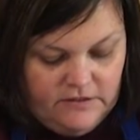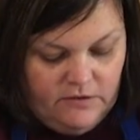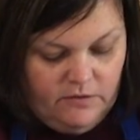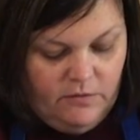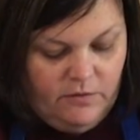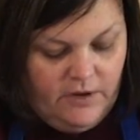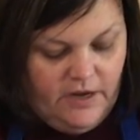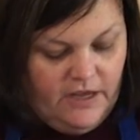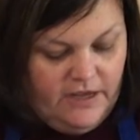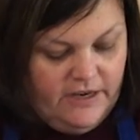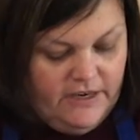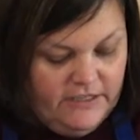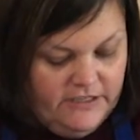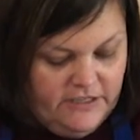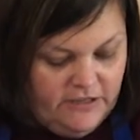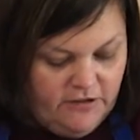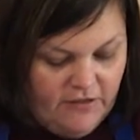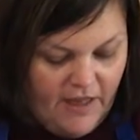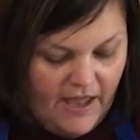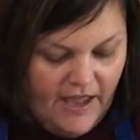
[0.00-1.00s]
We're not going to
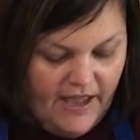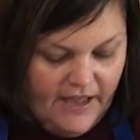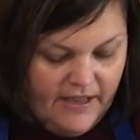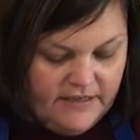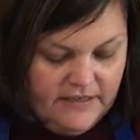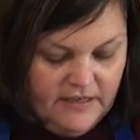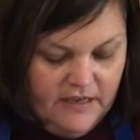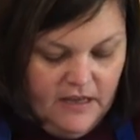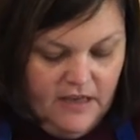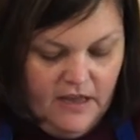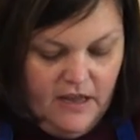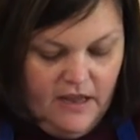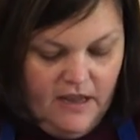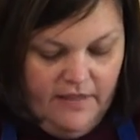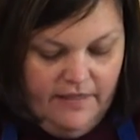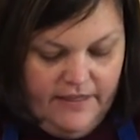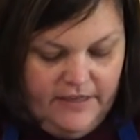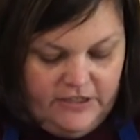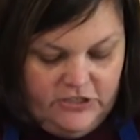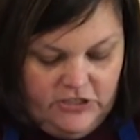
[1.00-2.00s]
do that.
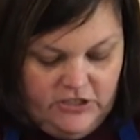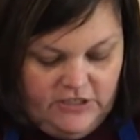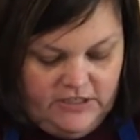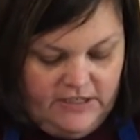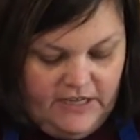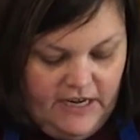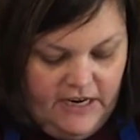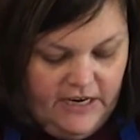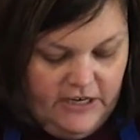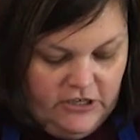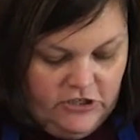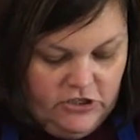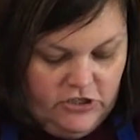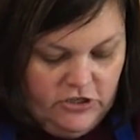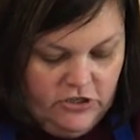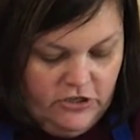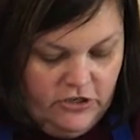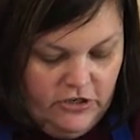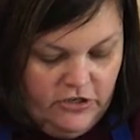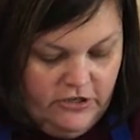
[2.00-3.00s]
That's just adding
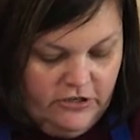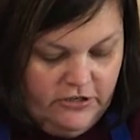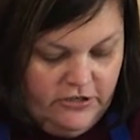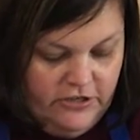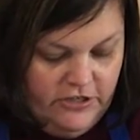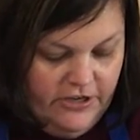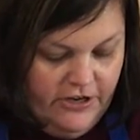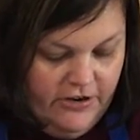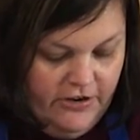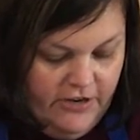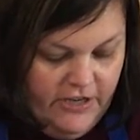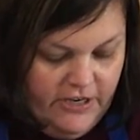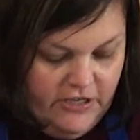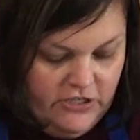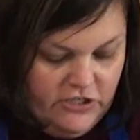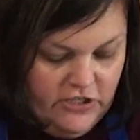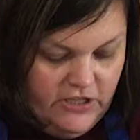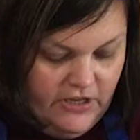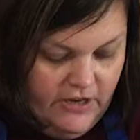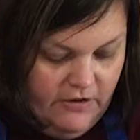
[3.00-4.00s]
sugar to your
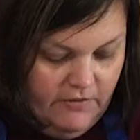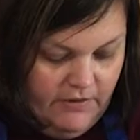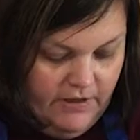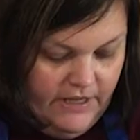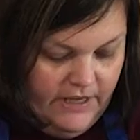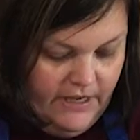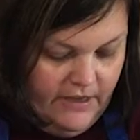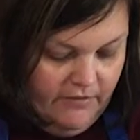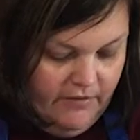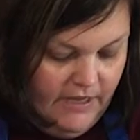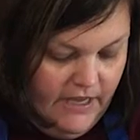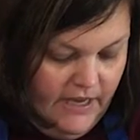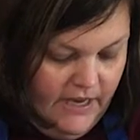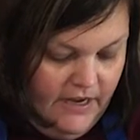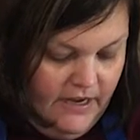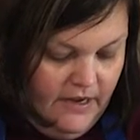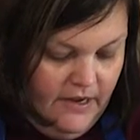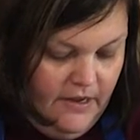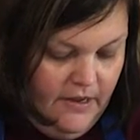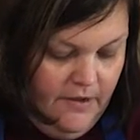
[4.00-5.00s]
dish that you really don't
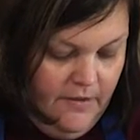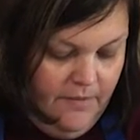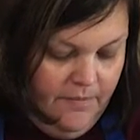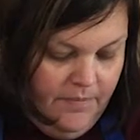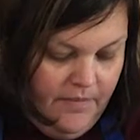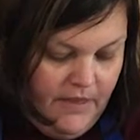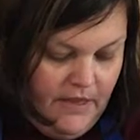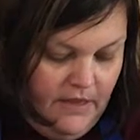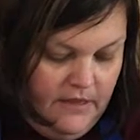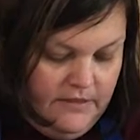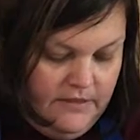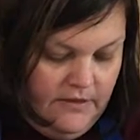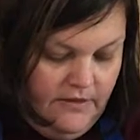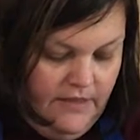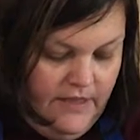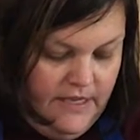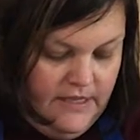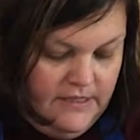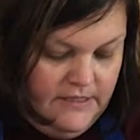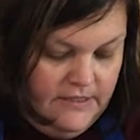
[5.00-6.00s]
need. So
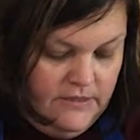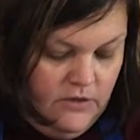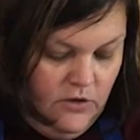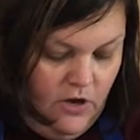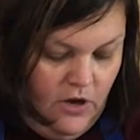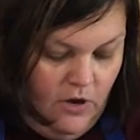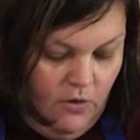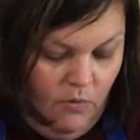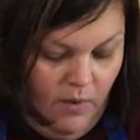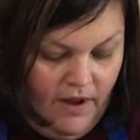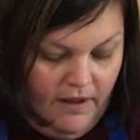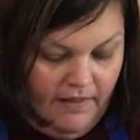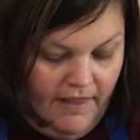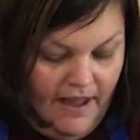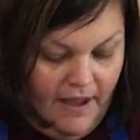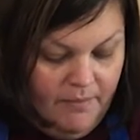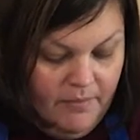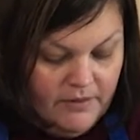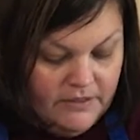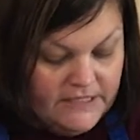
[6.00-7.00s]
this, you know, while
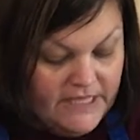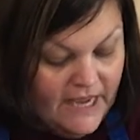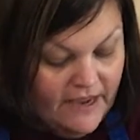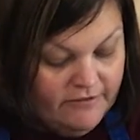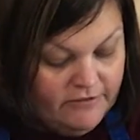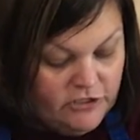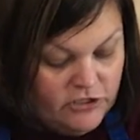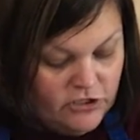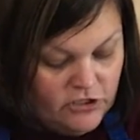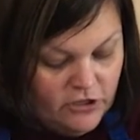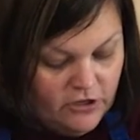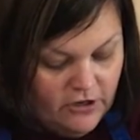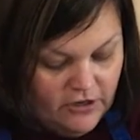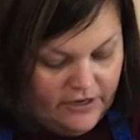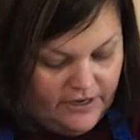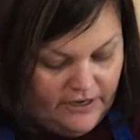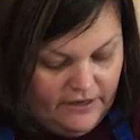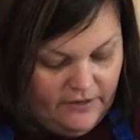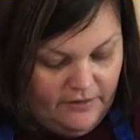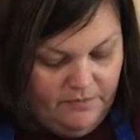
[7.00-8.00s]
apples have sugar
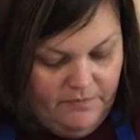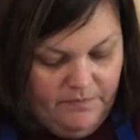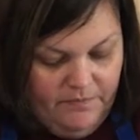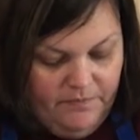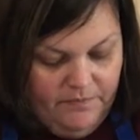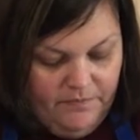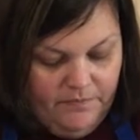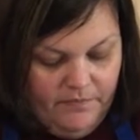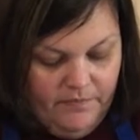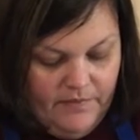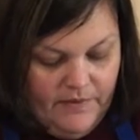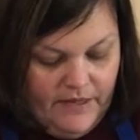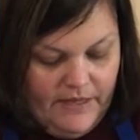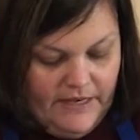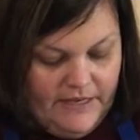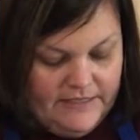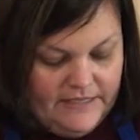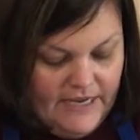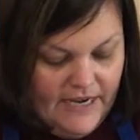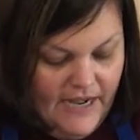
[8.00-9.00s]
in them,
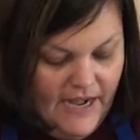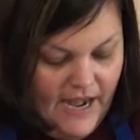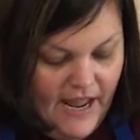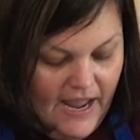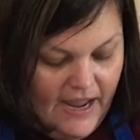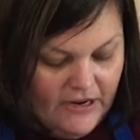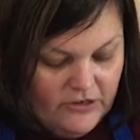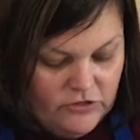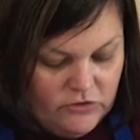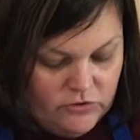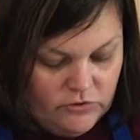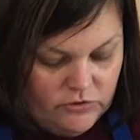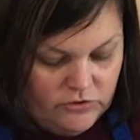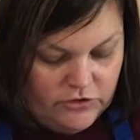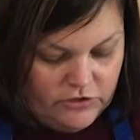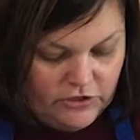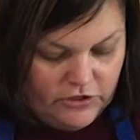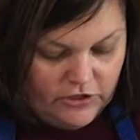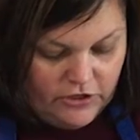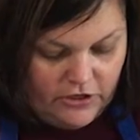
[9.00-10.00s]
it is a natural
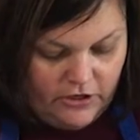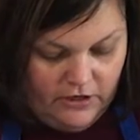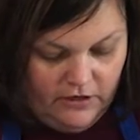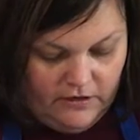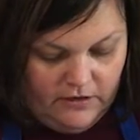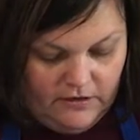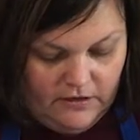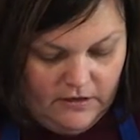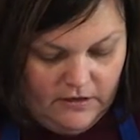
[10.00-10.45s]
sugar.